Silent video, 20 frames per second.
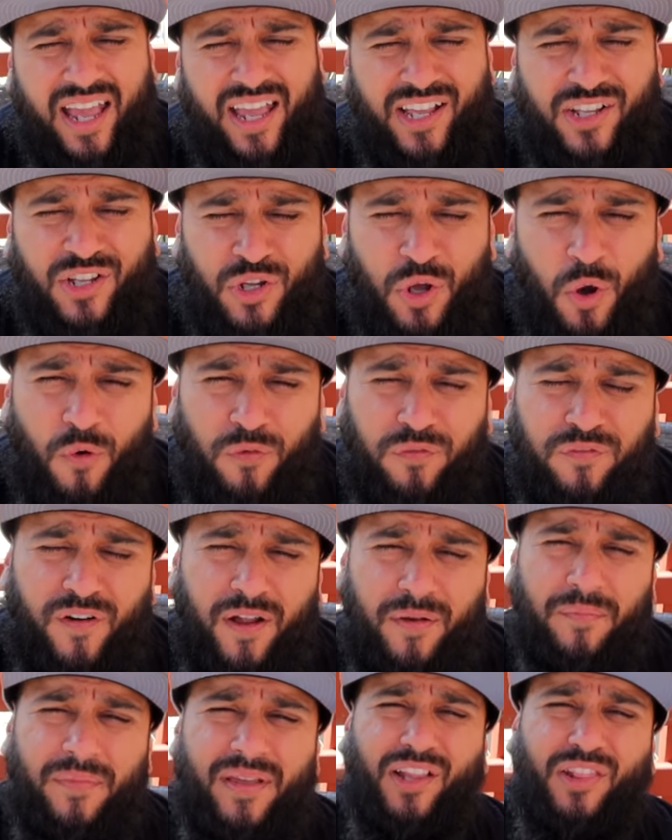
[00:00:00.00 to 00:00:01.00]

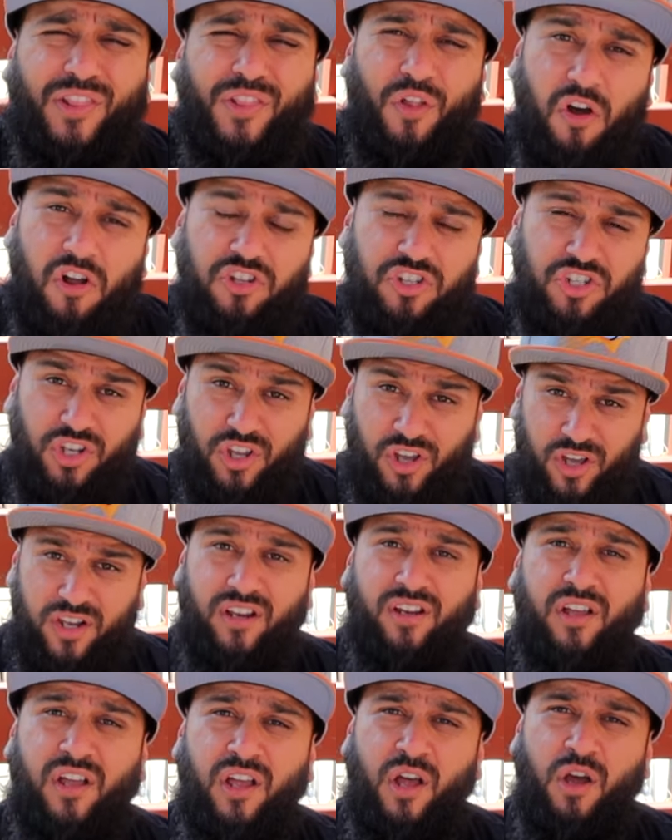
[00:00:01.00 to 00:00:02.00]
GoFundMe, a launch
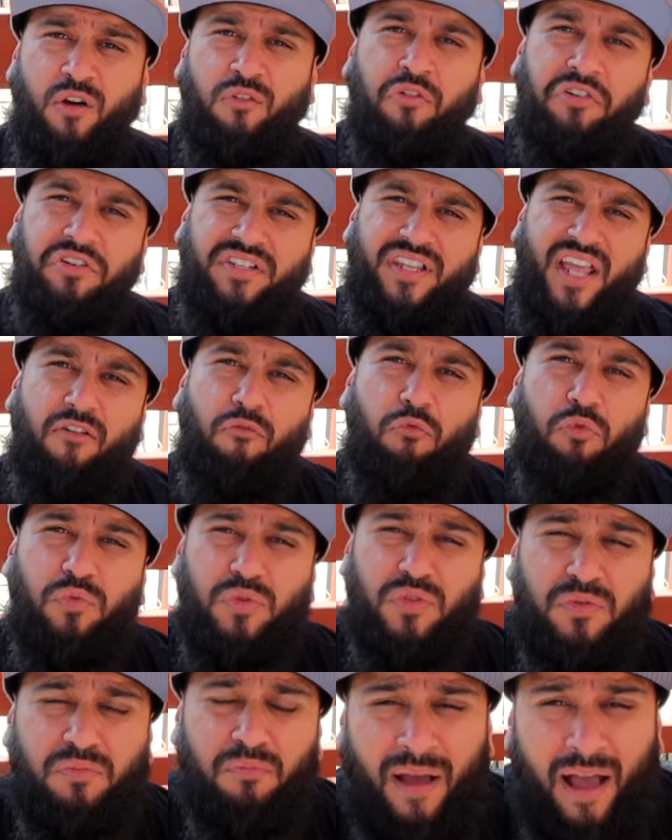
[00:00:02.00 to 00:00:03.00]
good for
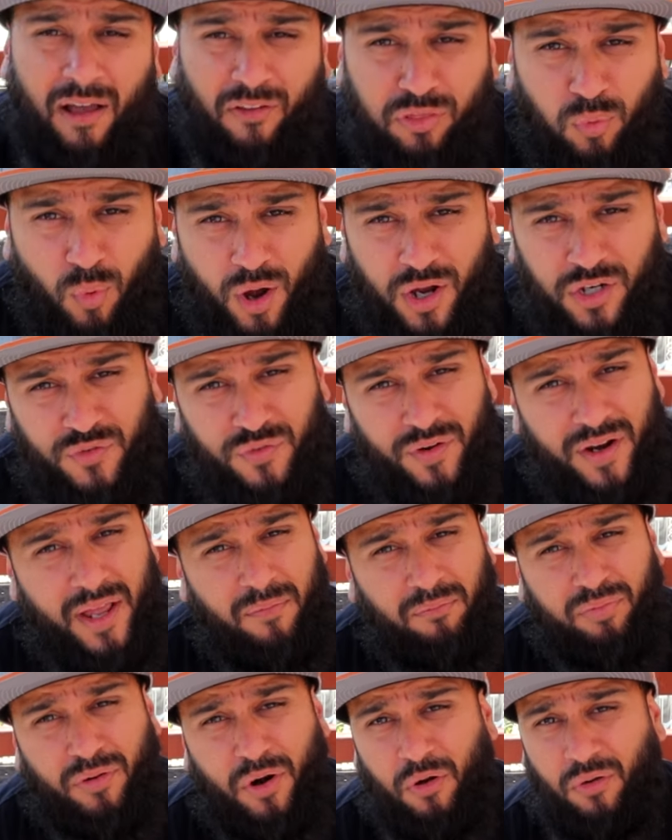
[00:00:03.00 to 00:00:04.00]
David's mouthwash for
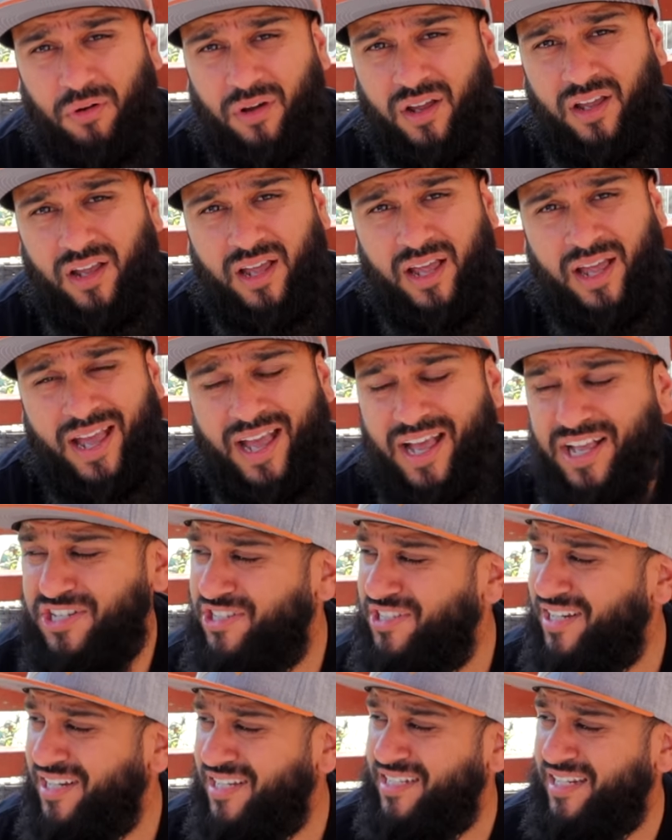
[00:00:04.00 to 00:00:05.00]
him, bro?
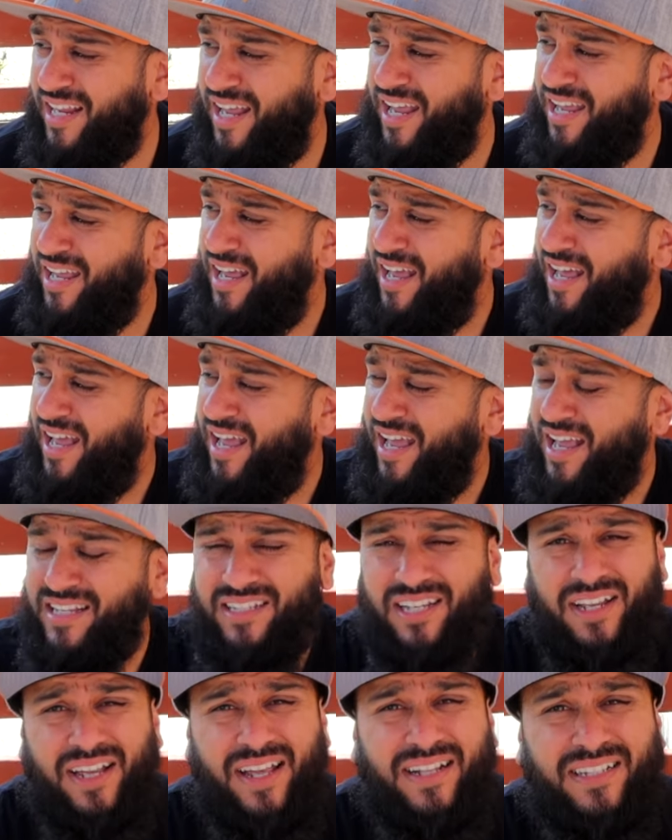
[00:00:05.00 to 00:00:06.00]
It's just
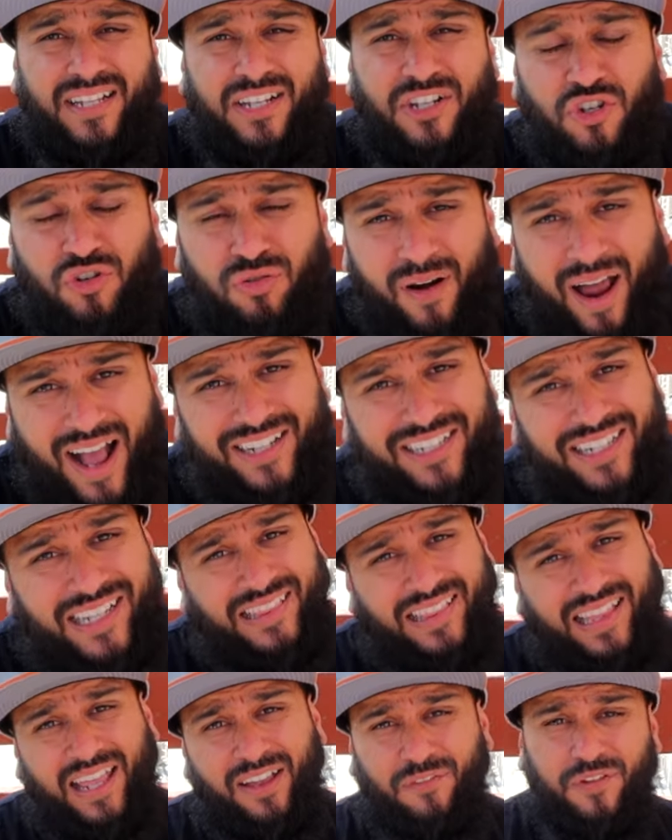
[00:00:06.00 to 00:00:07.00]
it's a
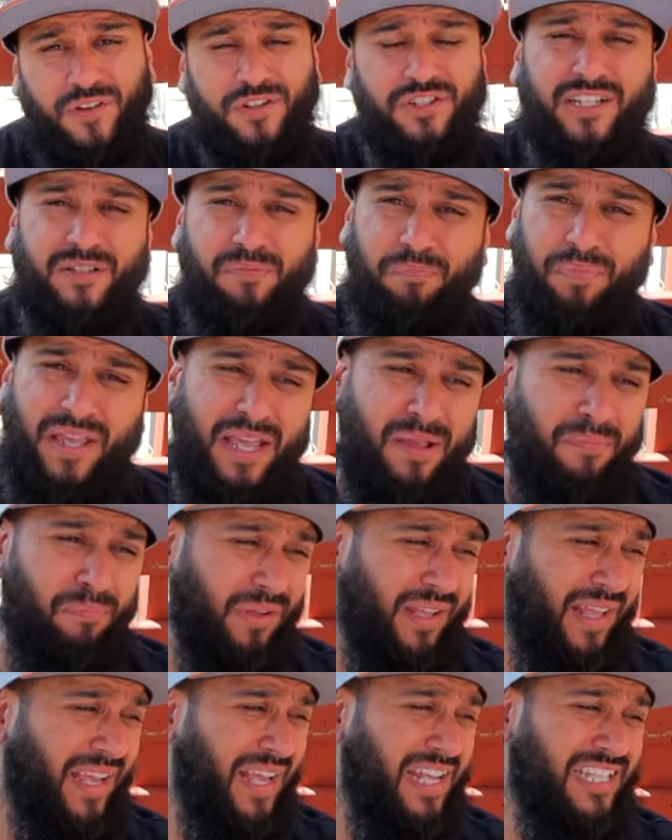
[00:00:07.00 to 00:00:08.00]
tragic thing for just
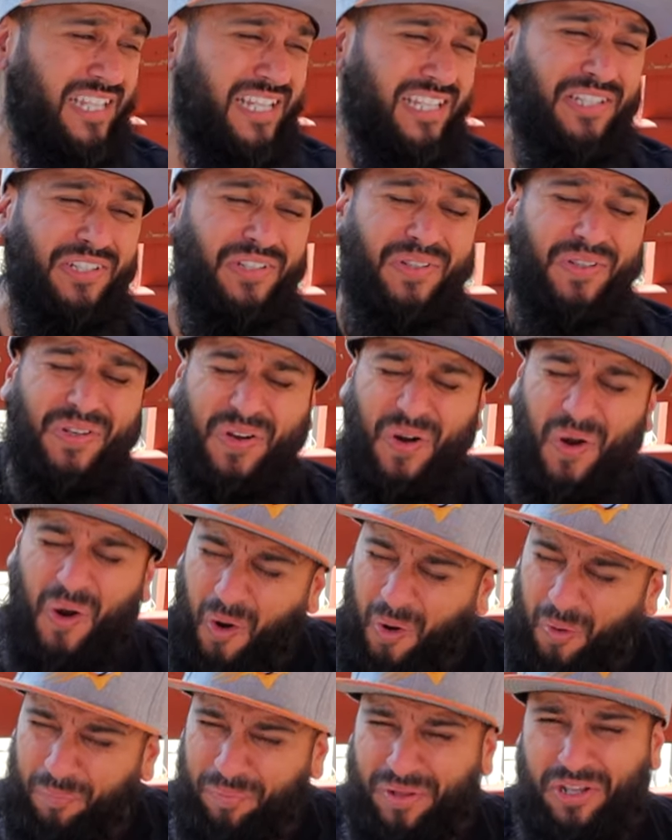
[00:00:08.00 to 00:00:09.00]
people. Like, it's just
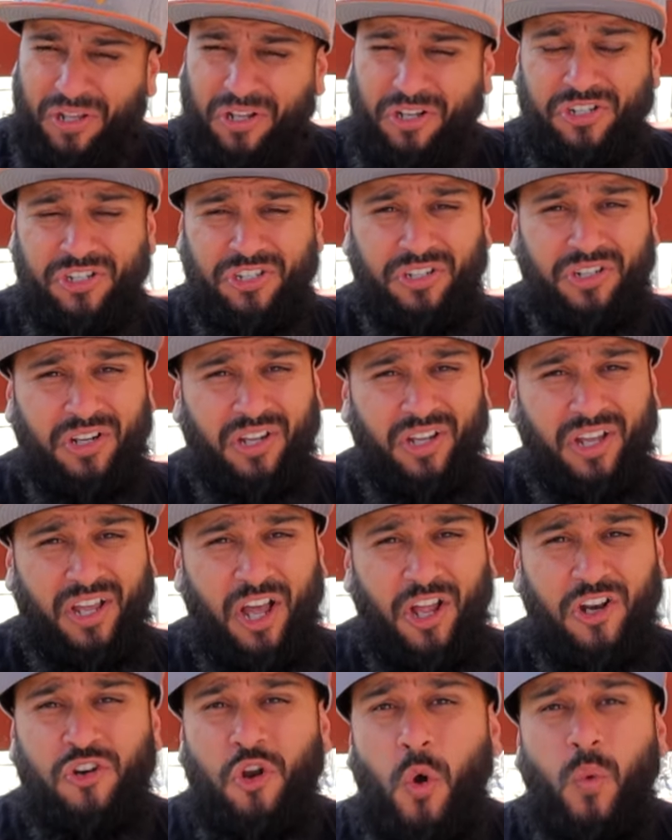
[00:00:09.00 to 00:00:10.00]
garbage.
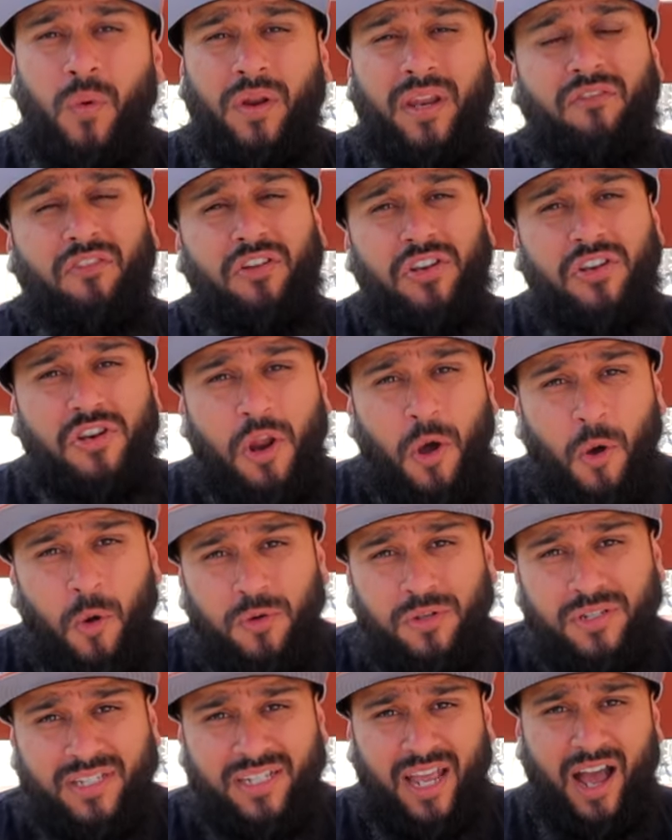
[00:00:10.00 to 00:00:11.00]
No one even
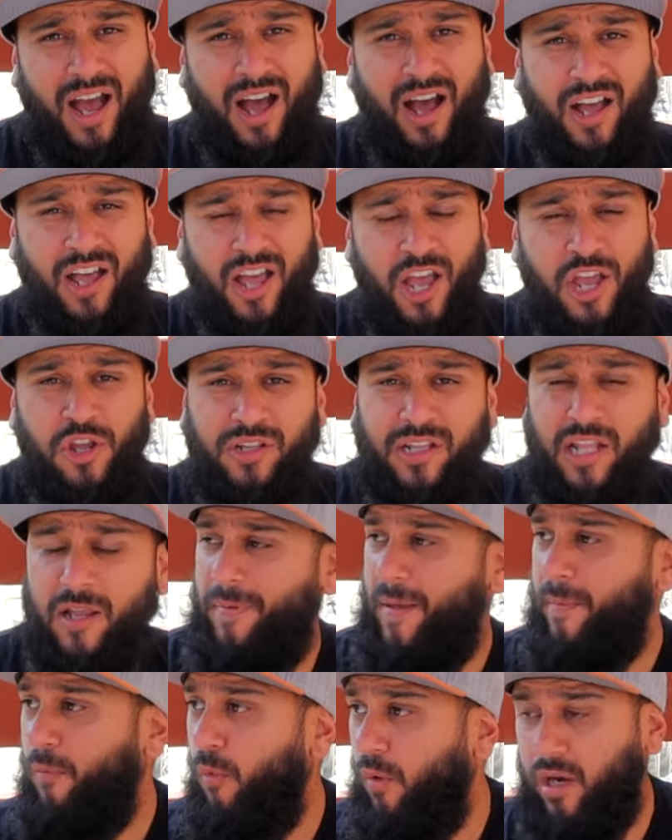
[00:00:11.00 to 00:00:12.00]
knows ya. You think
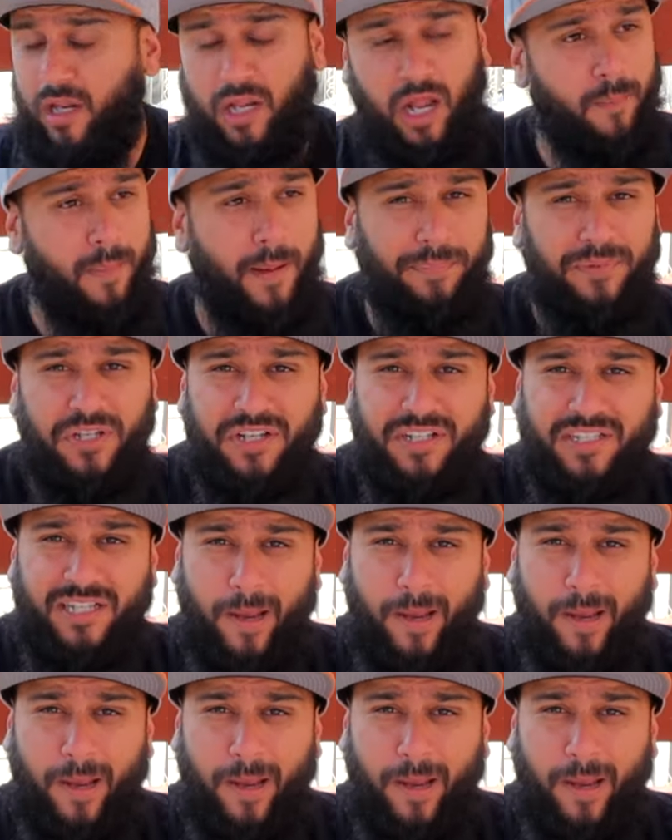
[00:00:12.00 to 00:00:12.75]
people want to come up to you and